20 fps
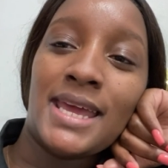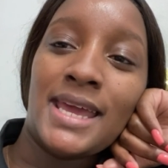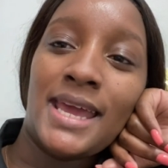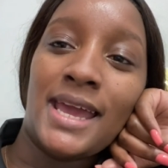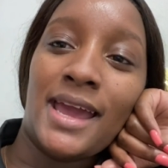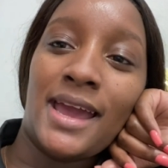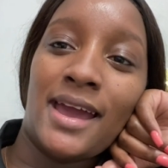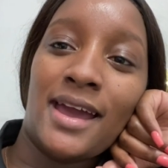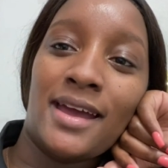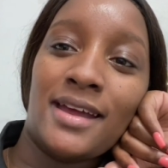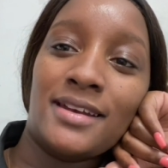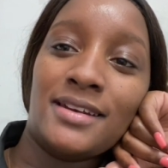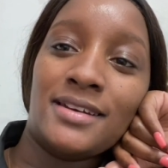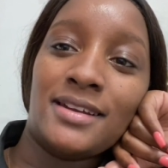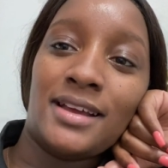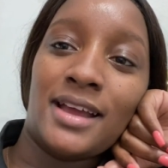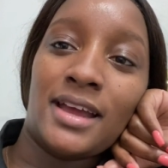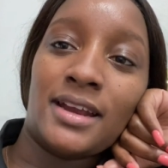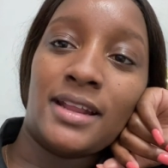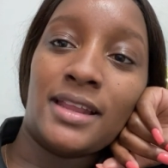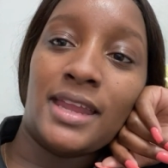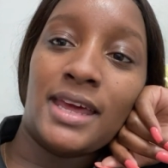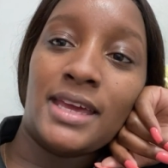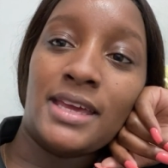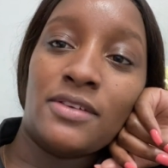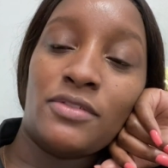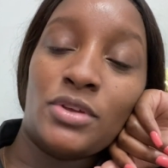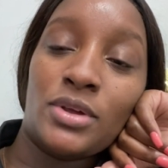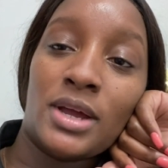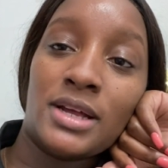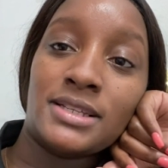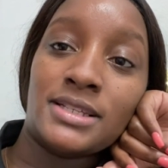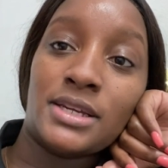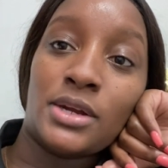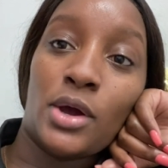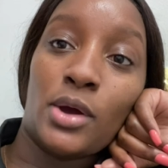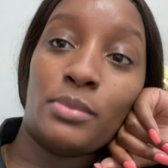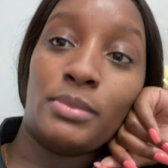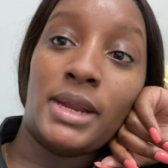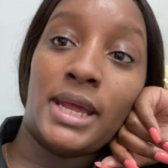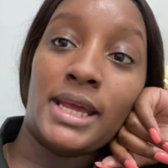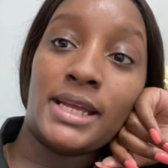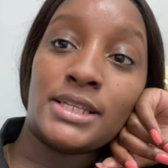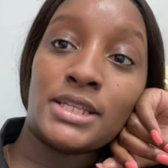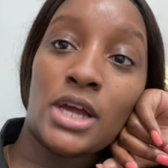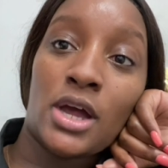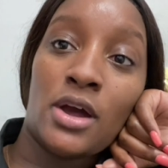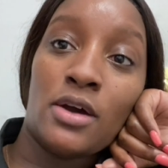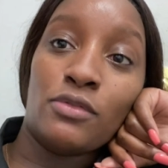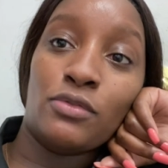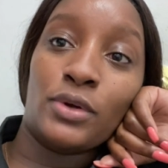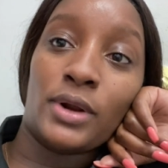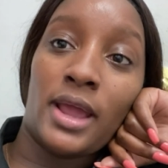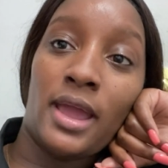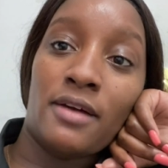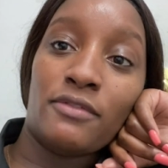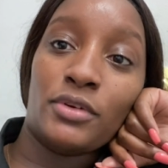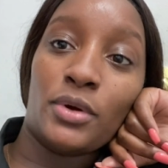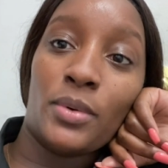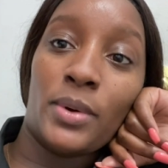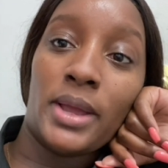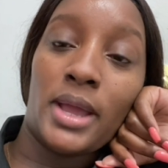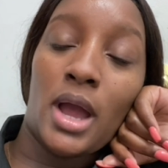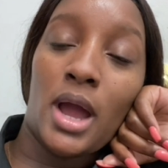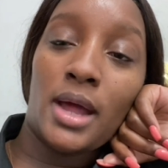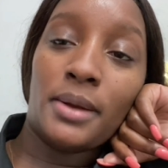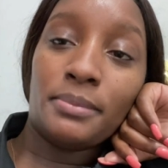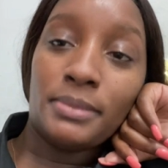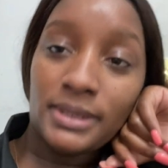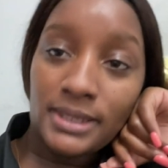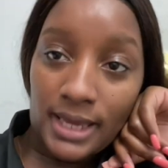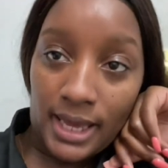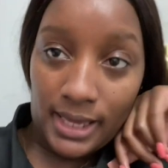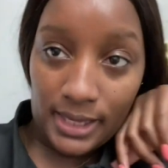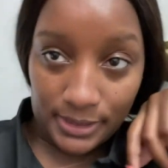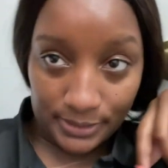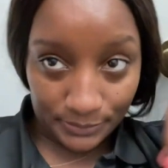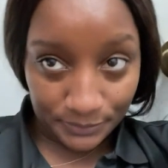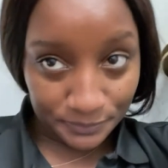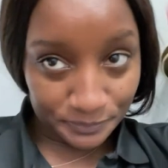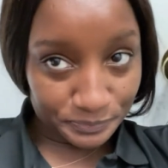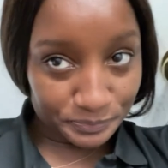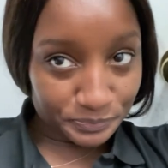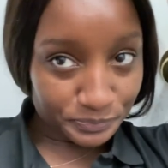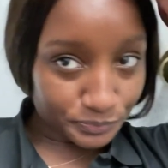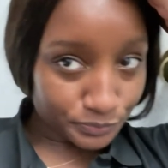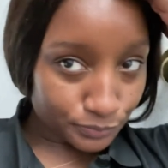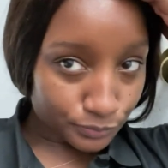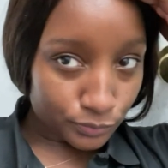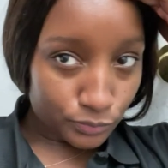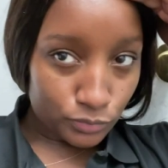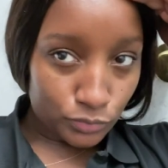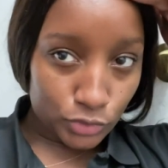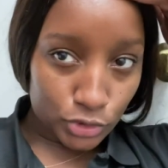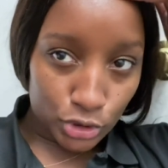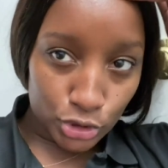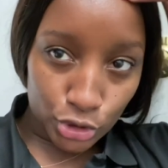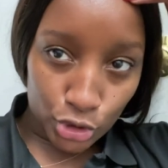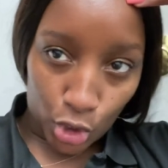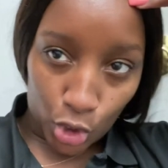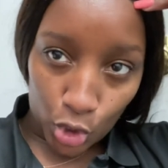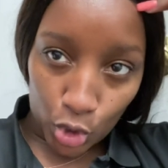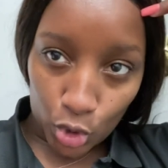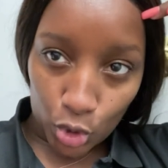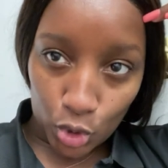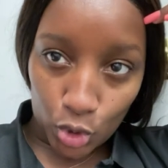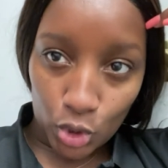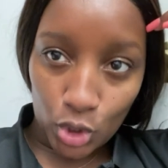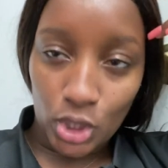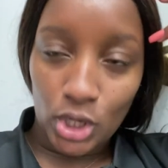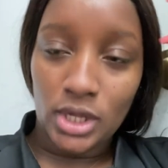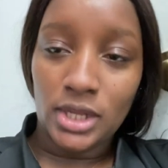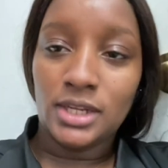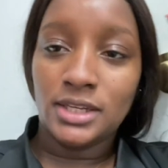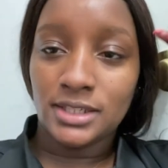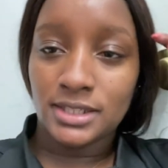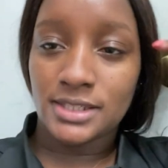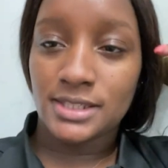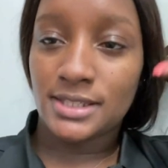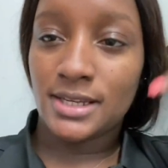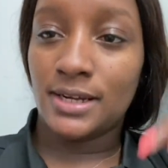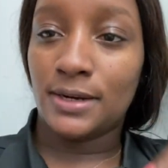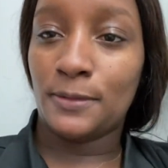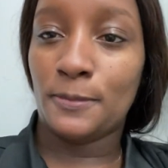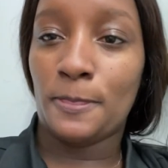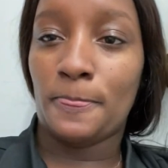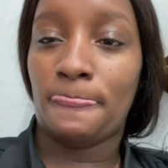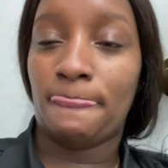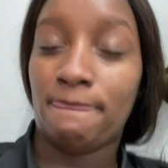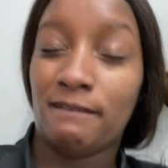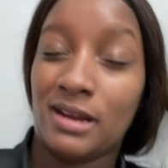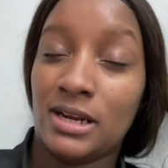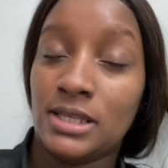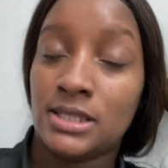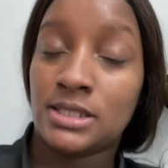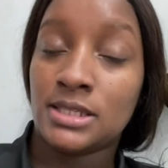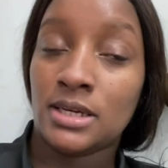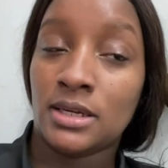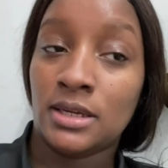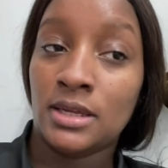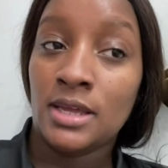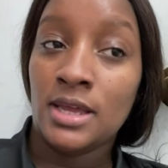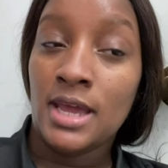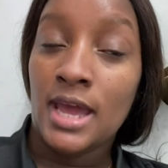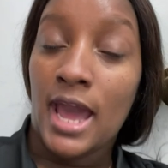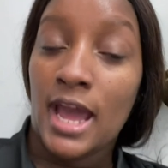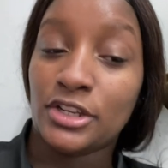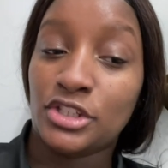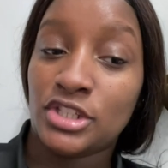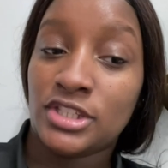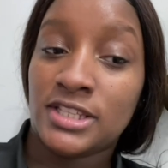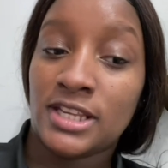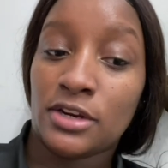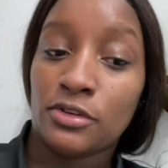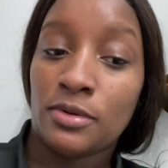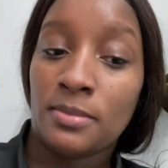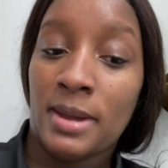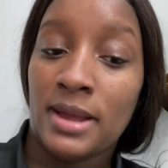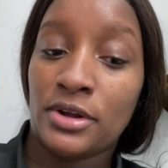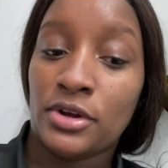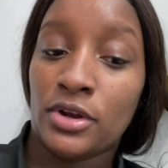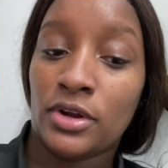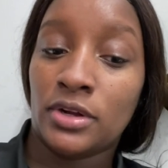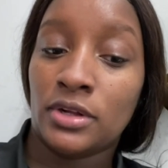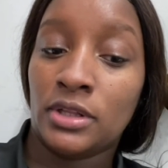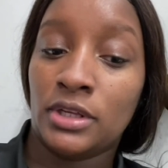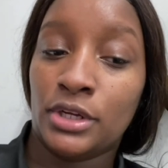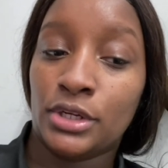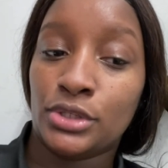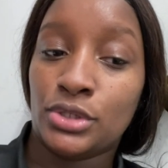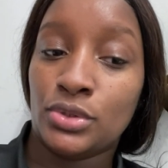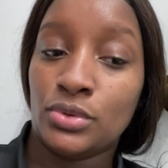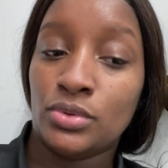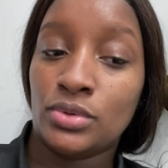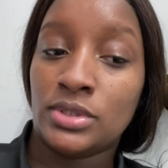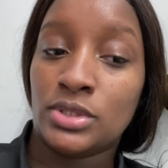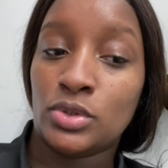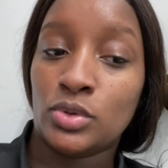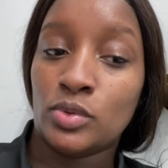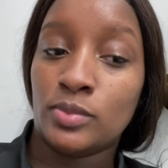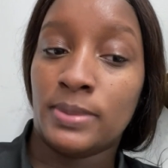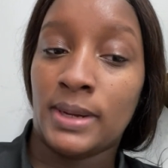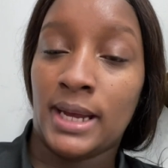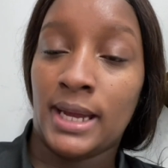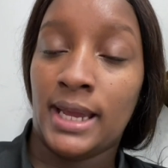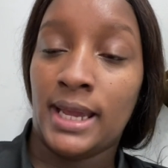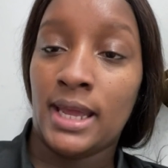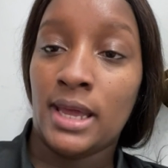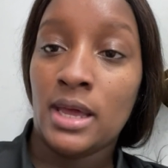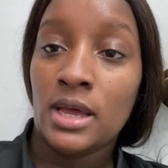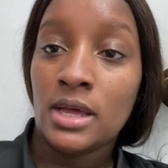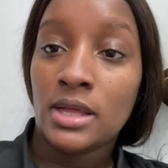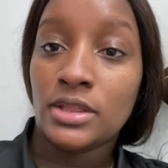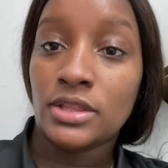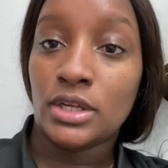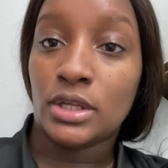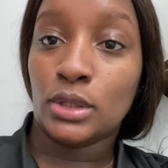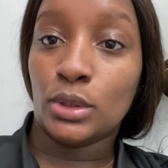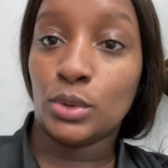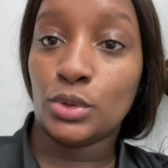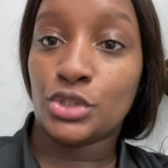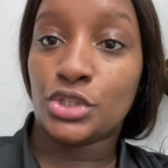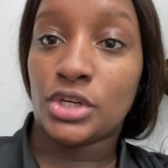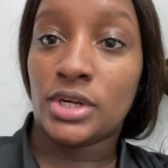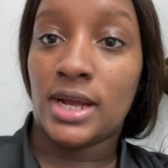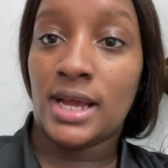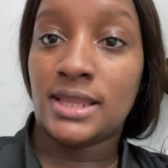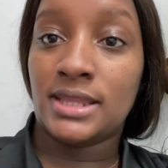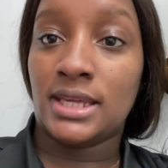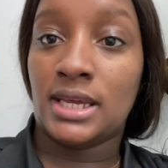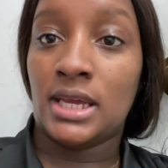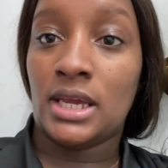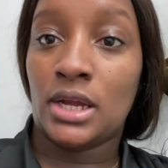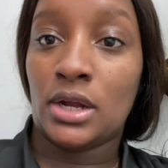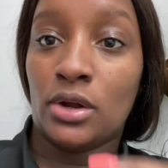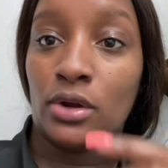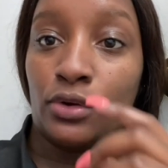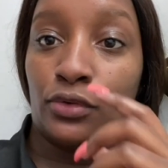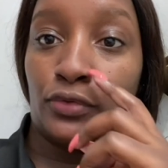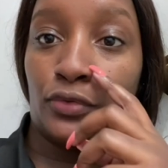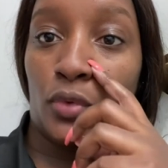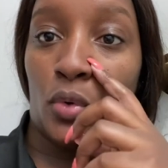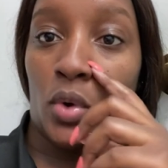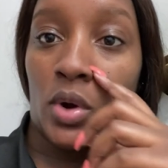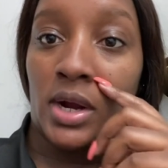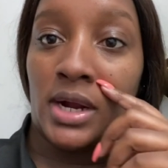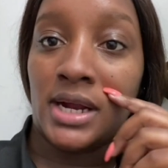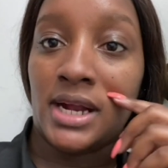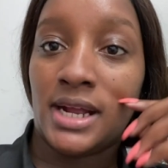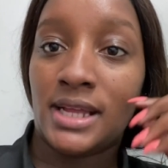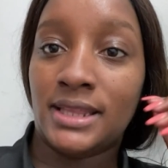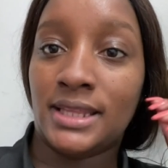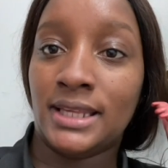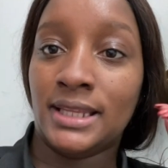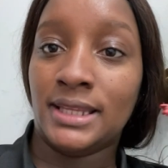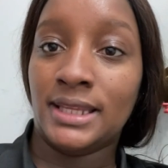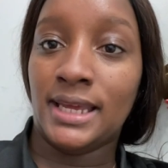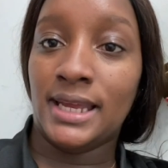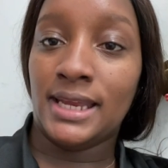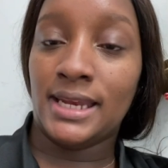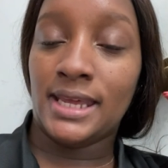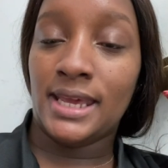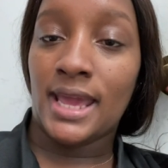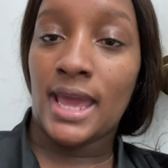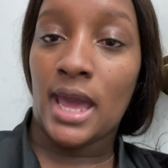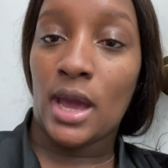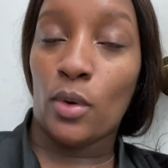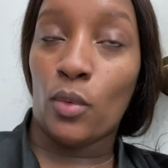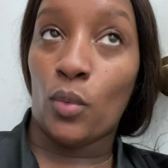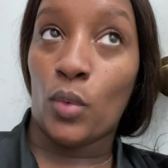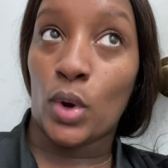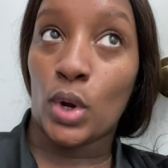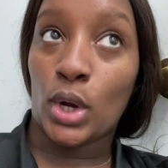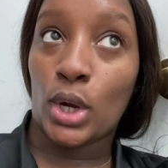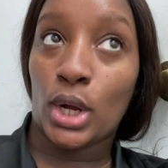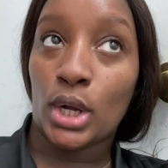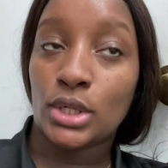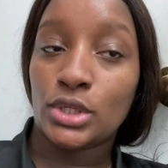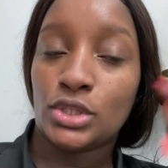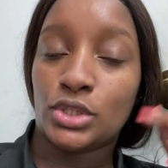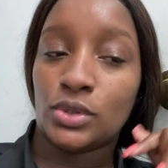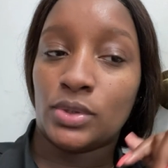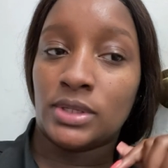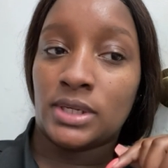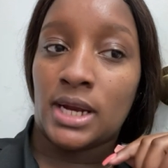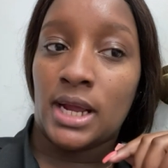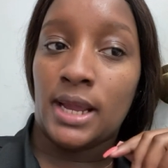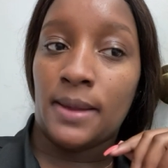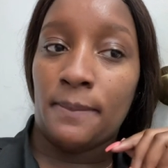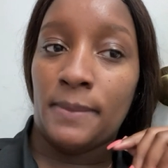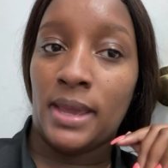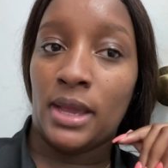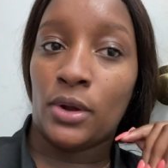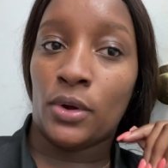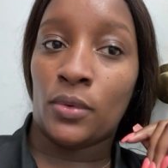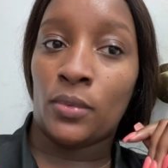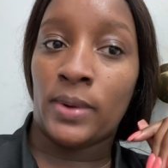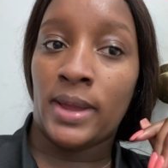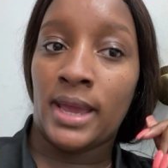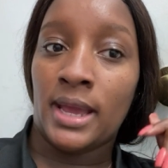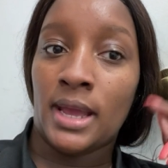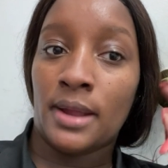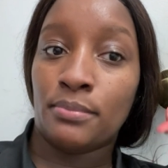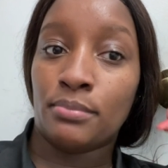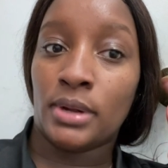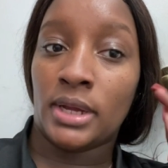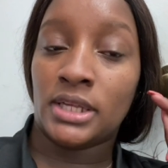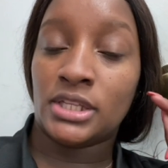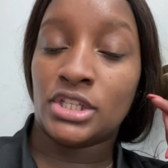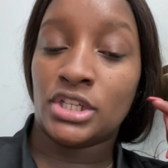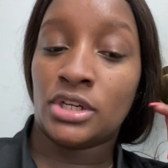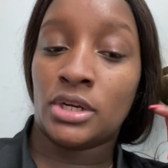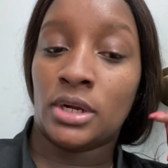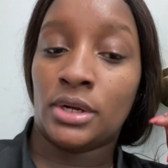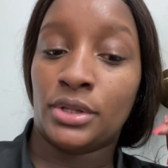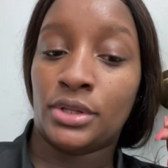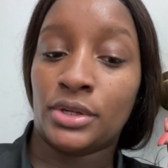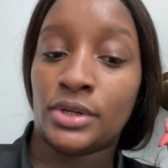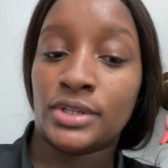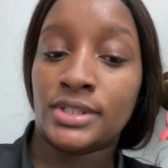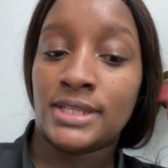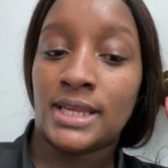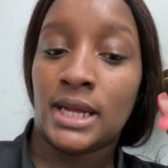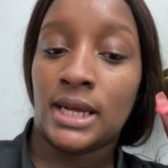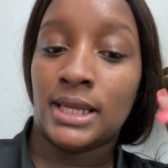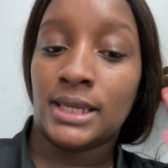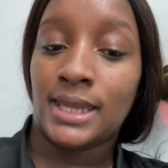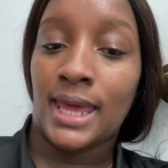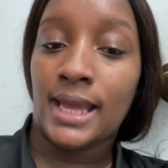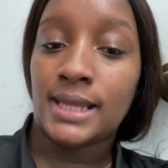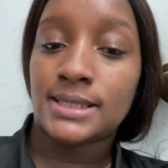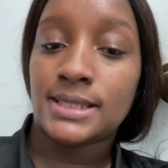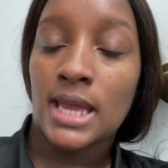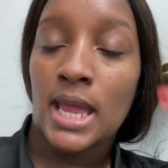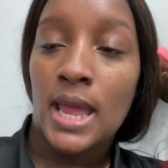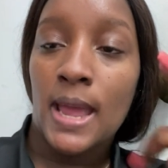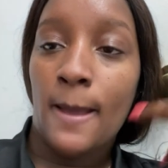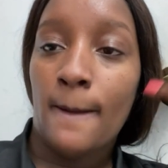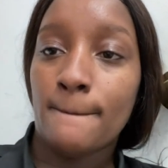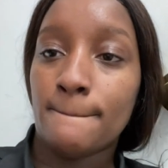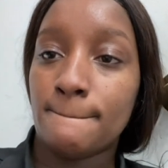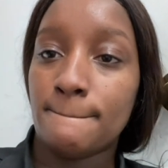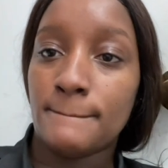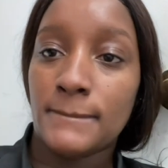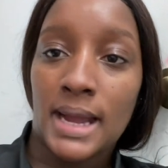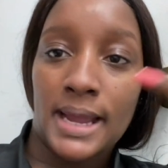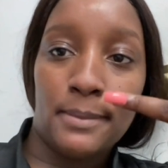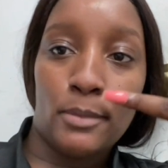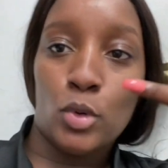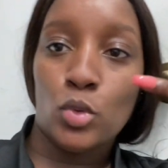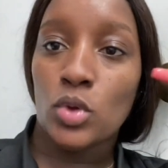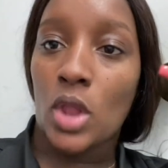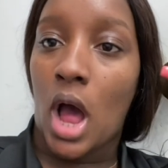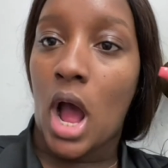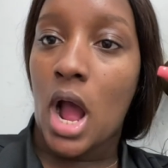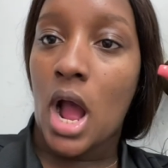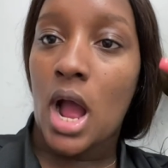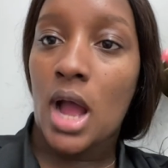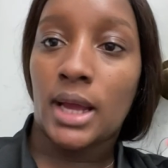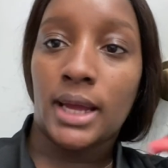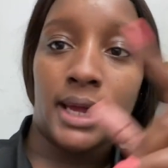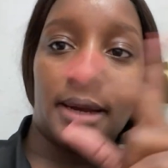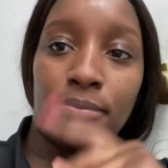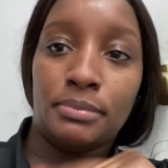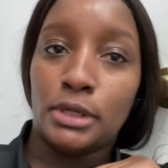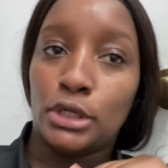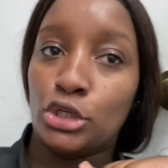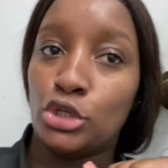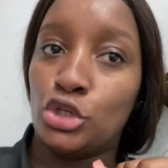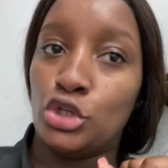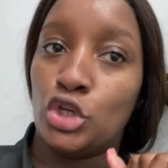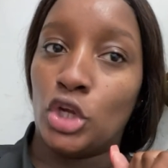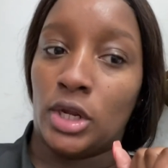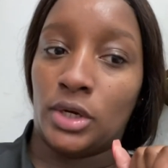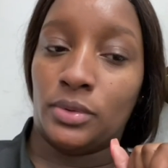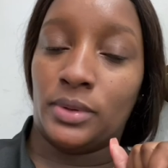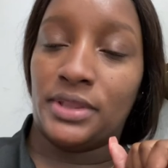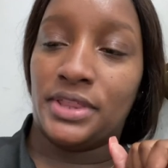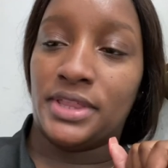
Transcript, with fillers: and kind of like give you guys an update of what I have going on. Yeah, the her looks good. I need to, I just set a reminder earlier too to buy the closure and the hair for the lady at work so that I could make her wig and bring it to her on Thursday and collect my moolah and be done with